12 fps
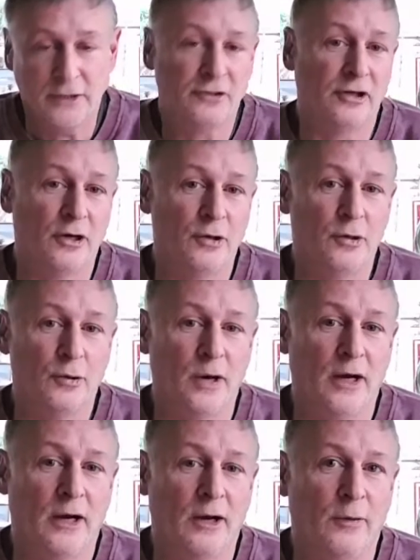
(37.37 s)

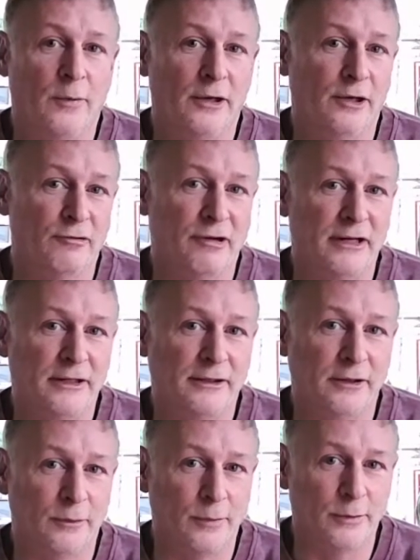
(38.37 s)
So we
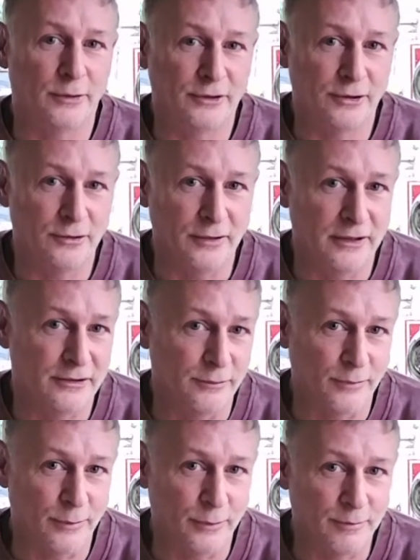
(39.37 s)
agreed that we would do this,
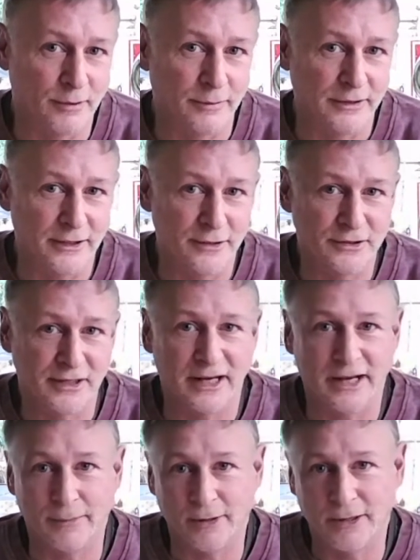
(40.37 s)
and we would probably use
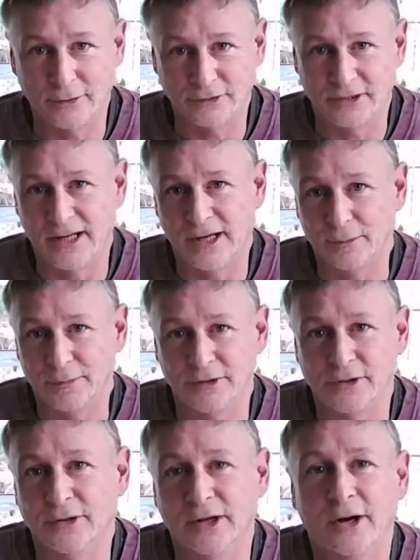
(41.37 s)
the air miles to help
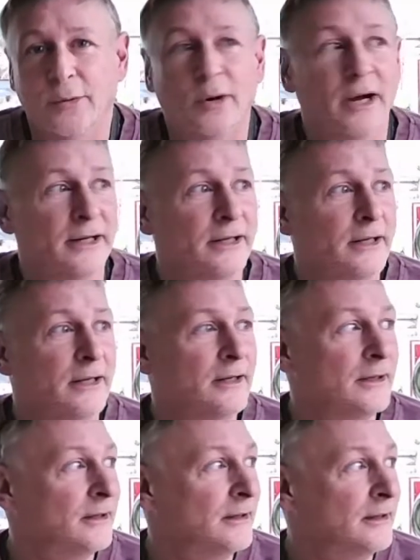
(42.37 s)
us on our way.
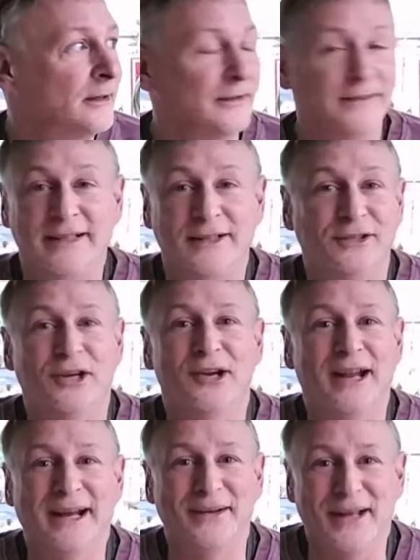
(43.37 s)
Didn't
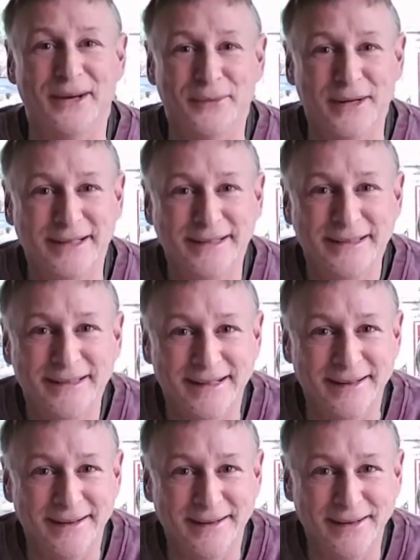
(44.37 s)
turn out that way.
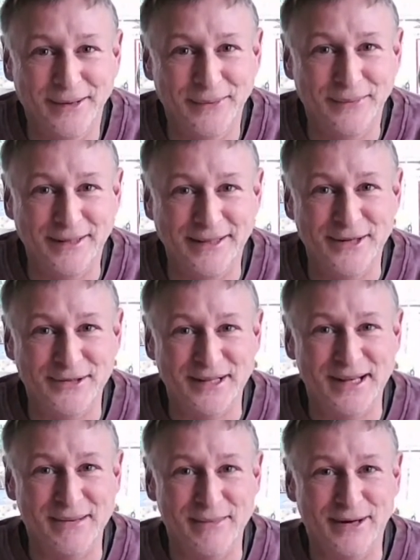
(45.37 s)
We
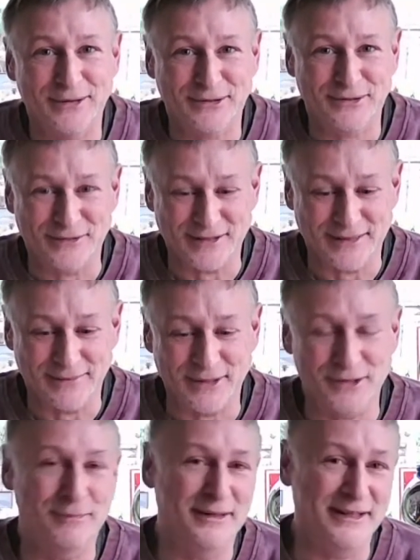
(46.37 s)
used the air miles for
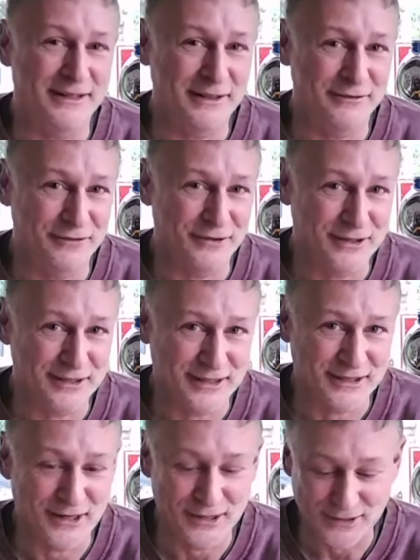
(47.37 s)
something completely different, because
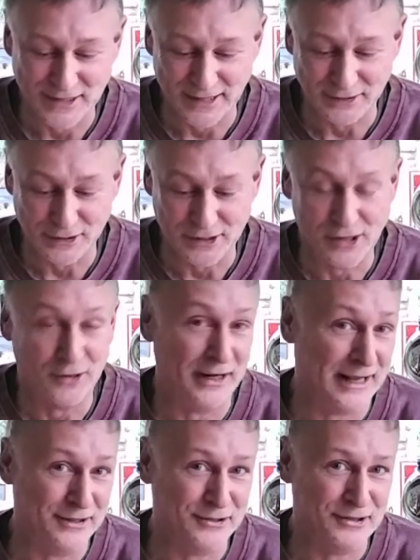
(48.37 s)
it turns out you
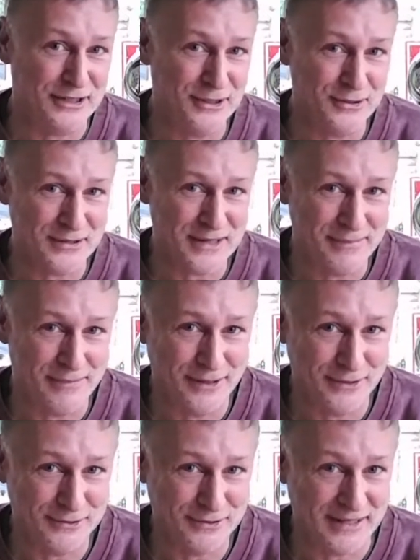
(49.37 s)
can't actually use air
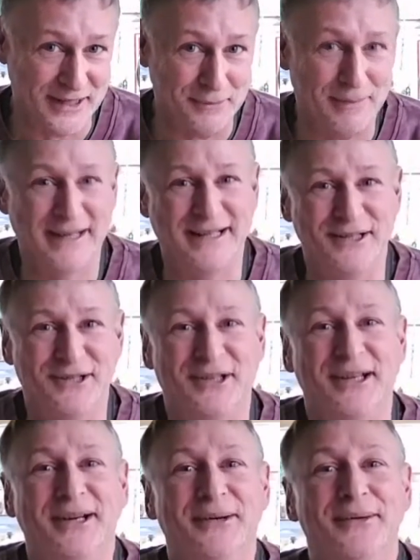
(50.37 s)
miles in a
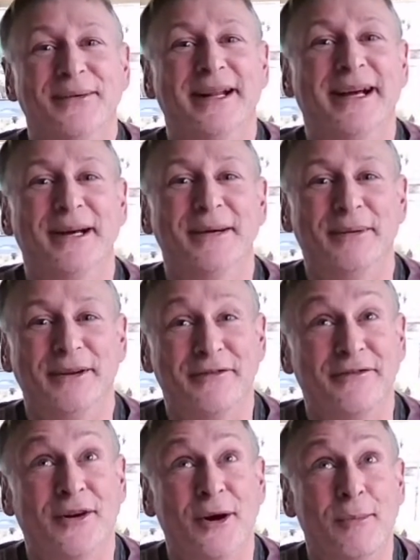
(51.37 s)
package deal without it
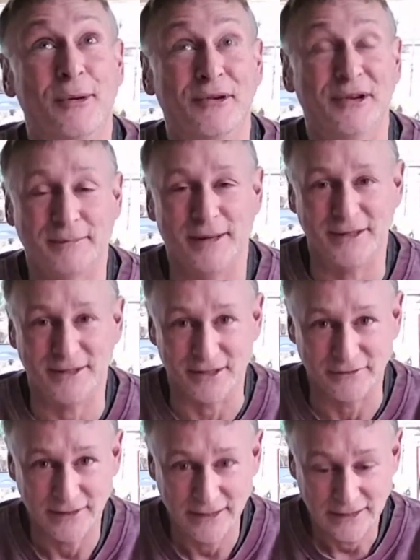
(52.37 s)
being far more
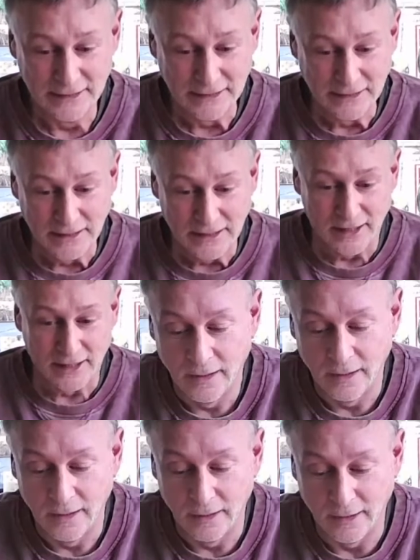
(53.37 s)
expensive.
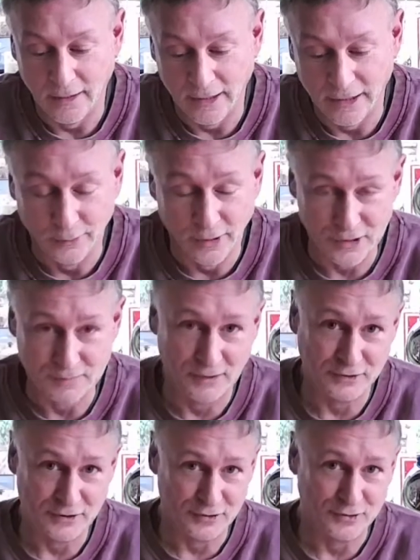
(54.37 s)
Anyway, I
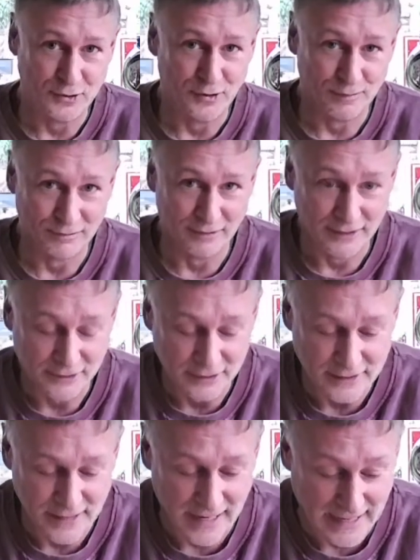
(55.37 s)
spoke to the tour
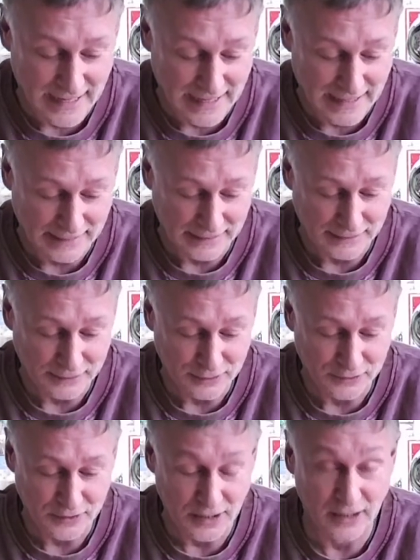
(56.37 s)
operators
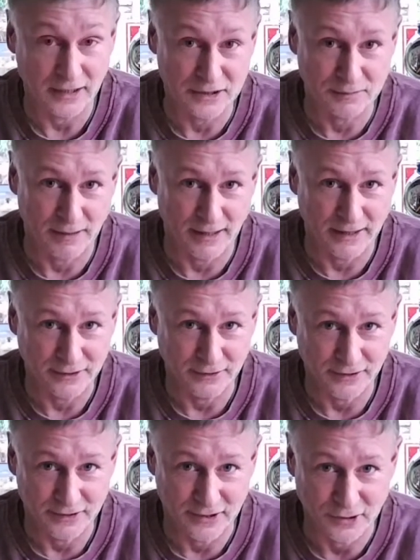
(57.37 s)
and I
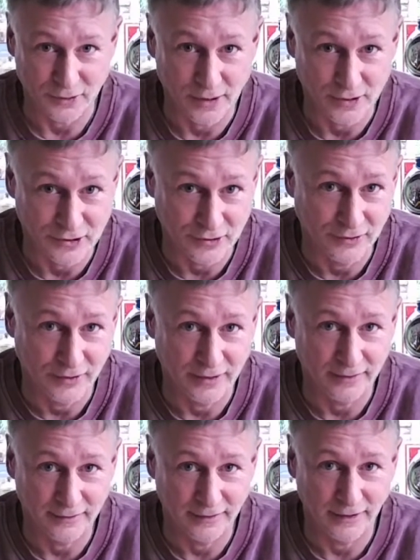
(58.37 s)
explained the situation
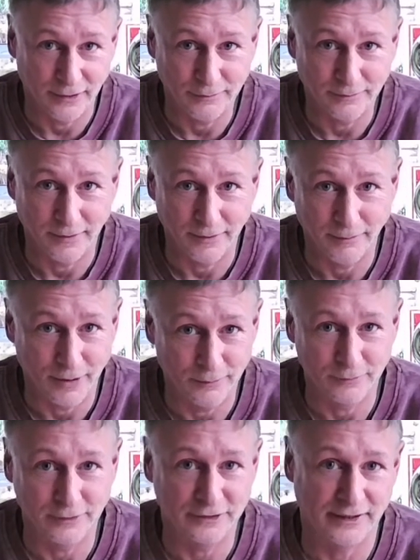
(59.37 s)
that, my
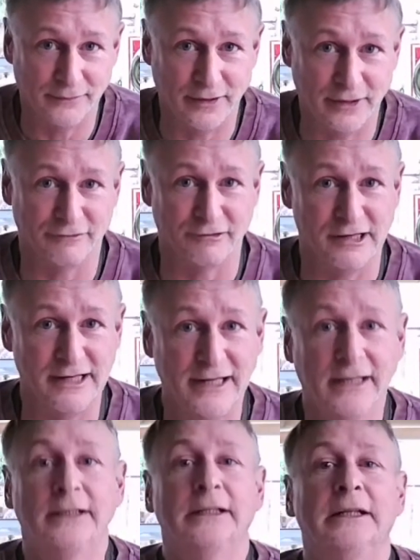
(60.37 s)
mum was
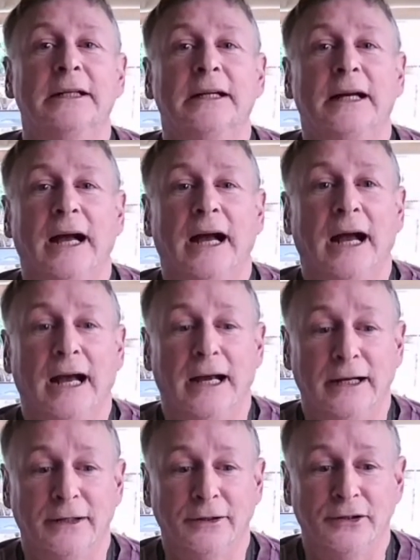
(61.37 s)
73
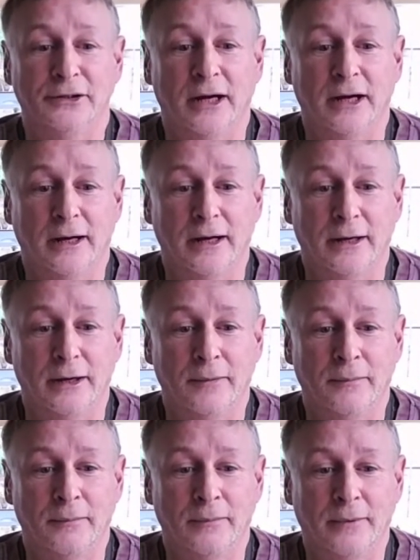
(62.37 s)
and
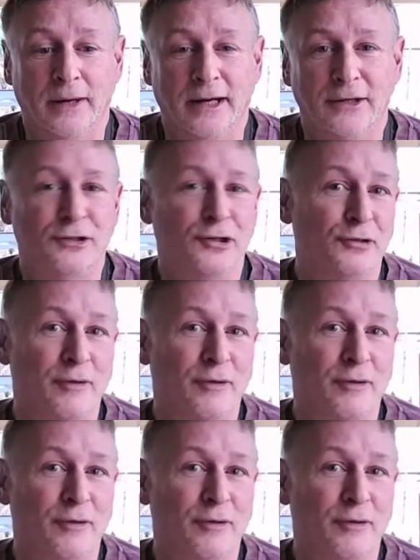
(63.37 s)
had